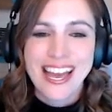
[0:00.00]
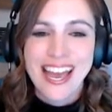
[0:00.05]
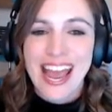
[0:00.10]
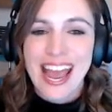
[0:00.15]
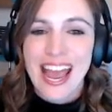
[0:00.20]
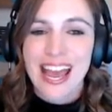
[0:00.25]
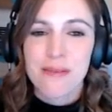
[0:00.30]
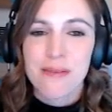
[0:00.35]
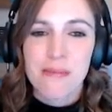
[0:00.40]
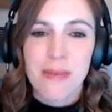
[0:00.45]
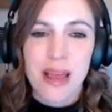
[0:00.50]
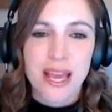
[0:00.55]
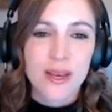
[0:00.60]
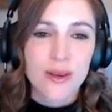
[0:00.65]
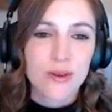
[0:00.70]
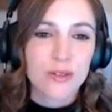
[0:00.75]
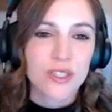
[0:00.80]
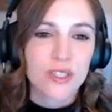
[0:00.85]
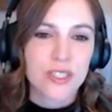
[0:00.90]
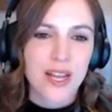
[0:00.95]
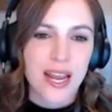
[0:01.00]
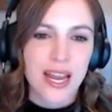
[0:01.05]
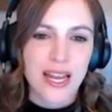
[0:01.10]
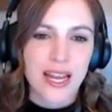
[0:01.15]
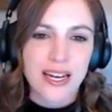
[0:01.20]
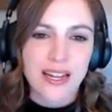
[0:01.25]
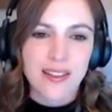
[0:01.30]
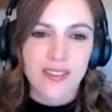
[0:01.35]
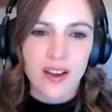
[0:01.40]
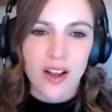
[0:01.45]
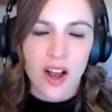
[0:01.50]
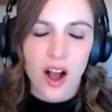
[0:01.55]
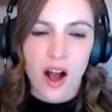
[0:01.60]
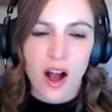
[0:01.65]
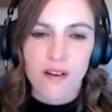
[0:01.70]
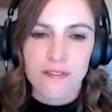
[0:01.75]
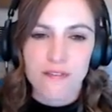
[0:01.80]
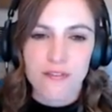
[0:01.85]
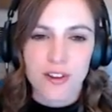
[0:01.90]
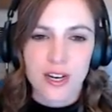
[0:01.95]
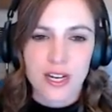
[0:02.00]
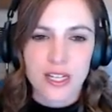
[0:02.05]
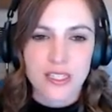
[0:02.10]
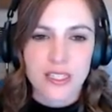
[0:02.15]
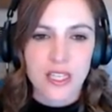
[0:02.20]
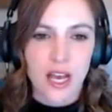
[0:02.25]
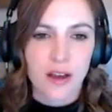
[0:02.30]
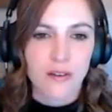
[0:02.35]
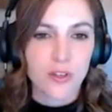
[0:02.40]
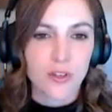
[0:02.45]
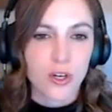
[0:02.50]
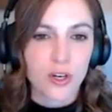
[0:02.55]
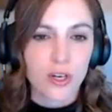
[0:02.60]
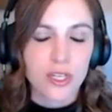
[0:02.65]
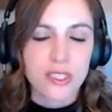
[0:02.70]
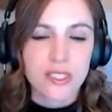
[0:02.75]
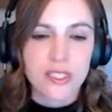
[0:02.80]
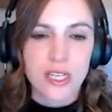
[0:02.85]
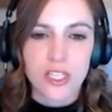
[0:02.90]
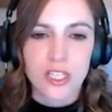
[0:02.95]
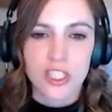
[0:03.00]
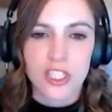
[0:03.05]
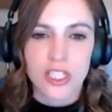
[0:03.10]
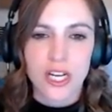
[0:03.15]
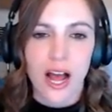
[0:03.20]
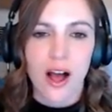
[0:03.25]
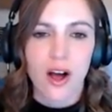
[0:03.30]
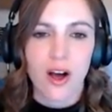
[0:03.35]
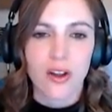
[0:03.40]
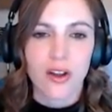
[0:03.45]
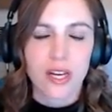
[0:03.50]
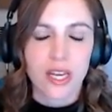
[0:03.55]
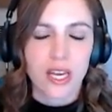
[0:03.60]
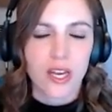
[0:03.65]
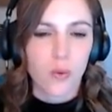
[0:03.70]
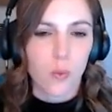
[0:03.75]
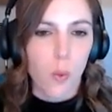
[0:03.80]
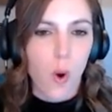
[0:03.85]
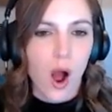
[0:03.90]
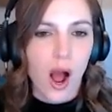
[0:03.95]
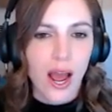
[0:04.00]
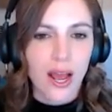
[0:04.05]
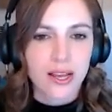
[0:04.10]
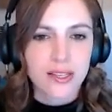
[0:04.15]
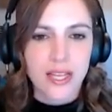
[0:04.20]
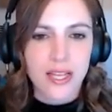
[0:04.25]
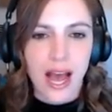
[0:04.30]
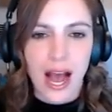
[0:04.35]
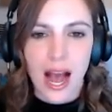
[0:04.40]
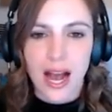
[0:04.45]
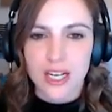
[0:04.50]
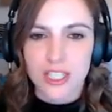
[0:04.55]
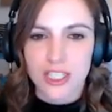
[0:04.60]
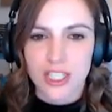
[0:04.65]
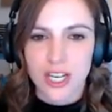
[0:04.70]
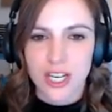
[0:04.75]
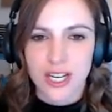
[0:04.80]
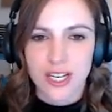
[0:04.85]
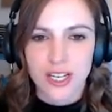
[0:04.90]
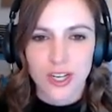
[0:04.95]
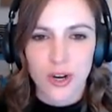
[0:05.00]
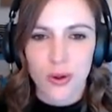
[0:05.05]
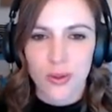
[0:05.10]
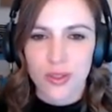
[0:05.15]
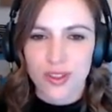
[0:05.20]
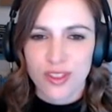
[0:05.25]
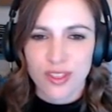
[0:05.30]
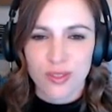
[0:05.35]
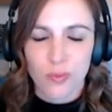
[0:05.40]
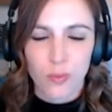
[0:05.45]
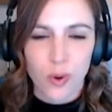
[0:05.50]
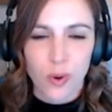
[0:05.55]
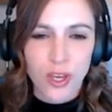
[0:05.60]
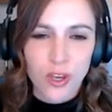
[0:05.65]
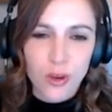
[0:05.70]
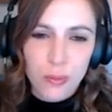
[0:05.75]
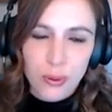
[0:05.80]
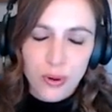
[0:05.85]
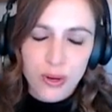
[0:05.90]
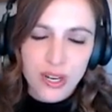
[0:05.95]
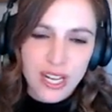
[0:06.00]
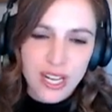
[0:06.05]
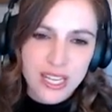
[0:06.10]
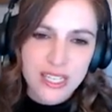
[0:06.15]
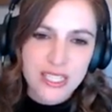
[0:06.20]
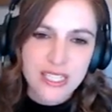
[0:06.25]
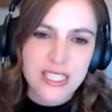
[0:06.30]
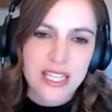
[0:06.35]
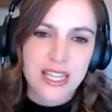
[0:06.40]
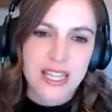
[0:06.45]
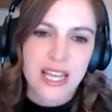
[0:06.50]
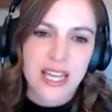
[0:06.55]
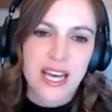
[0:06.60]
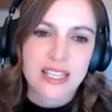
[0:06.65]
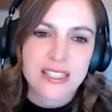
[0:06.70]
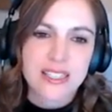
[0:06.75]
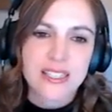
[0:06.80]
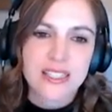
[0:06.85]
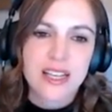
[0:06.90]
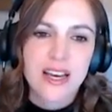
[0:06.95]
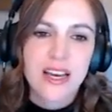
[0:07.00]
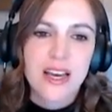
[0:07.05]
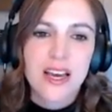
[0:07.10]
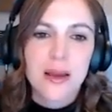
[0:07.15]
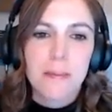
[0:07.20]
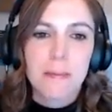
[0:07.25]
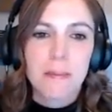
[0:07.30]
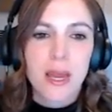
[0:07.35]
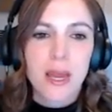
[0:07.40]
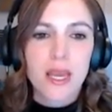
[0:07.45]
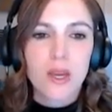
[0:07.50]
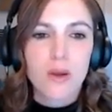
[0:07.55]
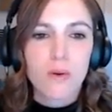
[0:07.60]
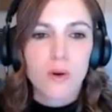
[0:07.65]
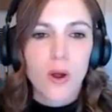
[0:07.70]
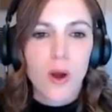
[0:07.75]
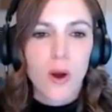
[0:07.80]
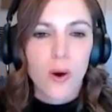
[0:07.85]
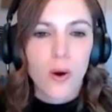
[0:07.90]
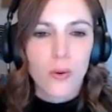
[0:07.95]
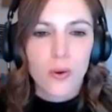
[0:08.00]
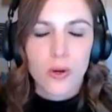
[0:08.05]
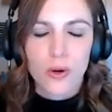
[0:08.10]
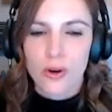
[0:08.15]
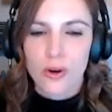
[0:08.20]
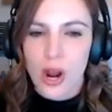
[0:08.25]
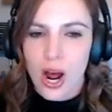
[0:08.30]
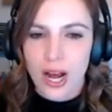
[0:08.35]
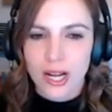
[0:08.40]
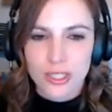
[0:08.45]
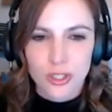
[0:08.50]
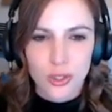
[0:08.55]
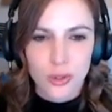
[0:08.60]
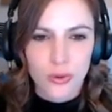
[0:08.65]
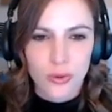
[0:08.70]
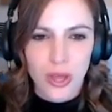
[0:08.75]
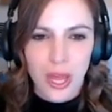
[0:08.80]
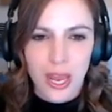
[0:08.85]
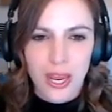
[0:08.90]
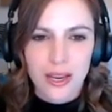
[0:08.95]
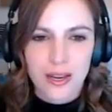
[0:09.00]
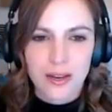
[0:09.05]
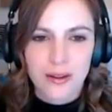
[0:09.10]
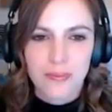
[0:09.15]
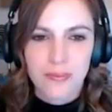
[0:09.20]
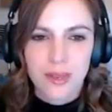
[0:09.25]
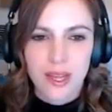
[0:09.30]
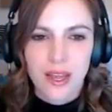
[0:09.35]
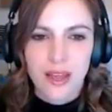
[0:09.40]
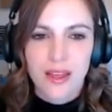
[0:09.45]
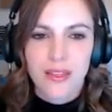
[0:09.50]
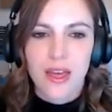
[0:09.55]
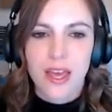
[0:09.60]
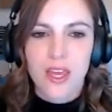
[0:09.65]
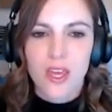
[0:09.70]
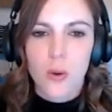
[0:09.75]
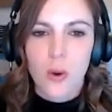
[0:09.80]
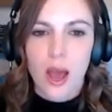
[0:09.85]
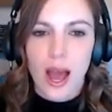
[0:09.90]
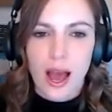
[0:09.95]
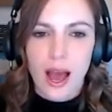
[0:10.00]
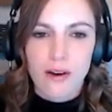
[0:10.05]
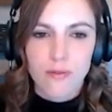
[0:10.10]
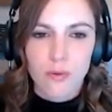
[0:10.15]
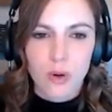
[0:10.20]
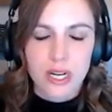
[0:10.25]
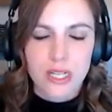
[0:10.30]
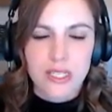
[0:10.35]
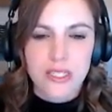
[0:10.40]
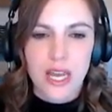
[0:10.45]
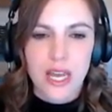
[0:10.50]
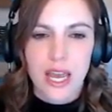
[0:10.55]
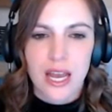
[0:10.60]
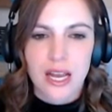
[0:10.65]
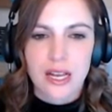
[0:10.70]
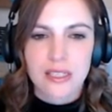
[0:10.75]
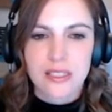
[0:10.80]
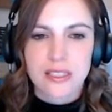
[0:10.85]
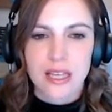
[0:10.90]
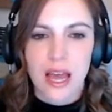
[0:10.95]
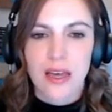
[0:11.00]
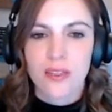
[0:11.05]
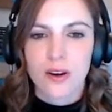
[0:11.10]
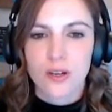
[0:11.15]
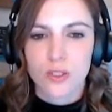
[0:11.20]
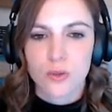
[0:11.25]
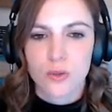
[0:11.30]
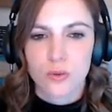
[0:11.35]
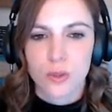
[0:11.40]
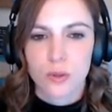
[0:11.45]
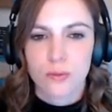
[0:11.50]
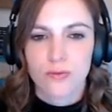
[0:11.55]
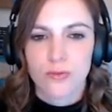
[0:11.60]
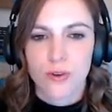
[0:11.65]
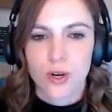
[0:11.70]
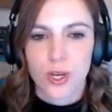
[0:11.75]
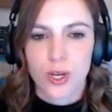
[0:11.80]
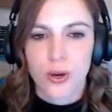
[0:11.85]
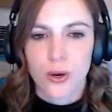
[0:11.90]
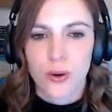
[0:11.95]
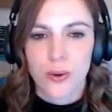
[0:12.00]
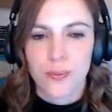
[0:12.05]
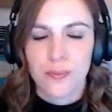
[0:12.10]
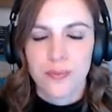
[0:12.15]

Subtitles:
And may you stand in the confidence of your intentionality and wise action, that what you put into this. May you know you're not too late, that you have what it takes and there's room for you.